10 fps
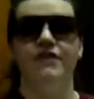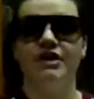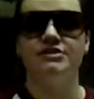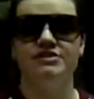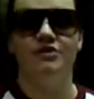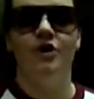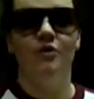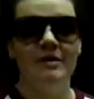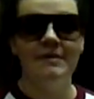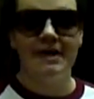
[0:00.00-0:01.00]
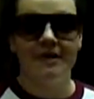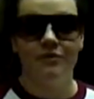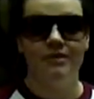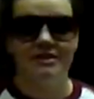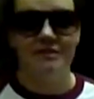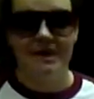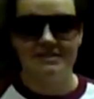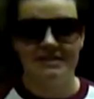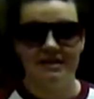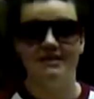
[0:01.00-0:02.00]
First, we begin with the
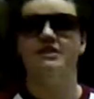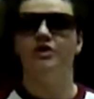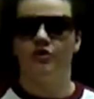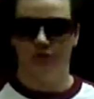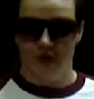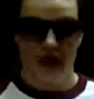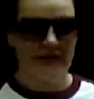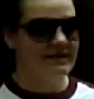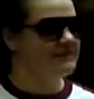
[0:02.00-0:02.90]
basic rock.